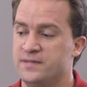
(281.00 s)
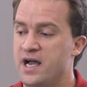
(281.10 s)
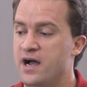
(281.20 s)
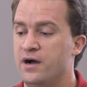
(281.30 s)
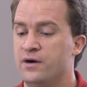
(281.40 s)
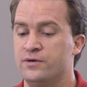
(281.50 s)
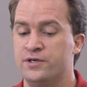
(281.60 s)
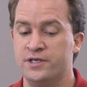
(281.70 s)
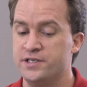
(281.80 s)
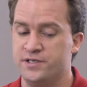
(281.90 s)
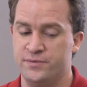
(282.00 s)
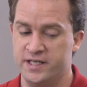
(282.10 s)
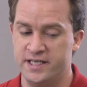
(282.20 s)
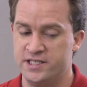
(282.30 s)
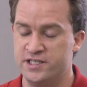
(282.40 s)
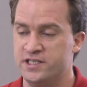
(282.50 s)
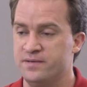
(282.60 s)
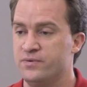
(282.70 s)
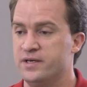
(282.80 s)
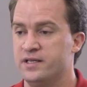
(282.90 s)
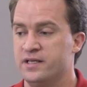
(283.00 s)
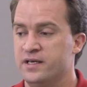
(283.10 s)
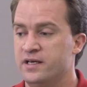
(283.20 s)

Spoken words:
How good is your relationship with,